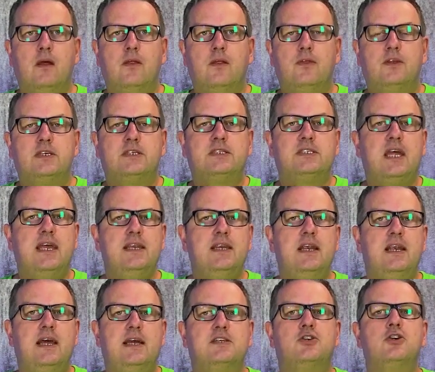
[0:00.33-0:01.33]
The state
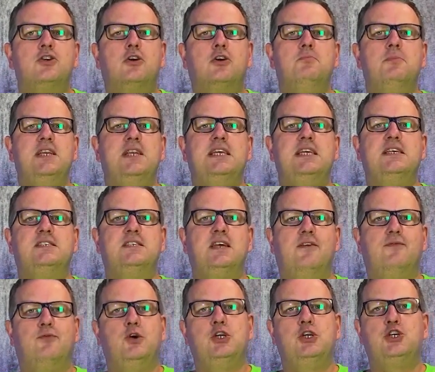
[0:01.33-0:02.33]
election committees
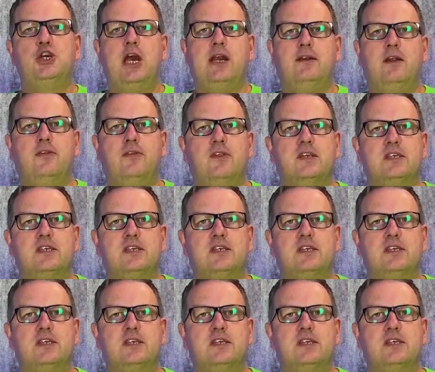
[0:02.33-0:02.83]
have rejected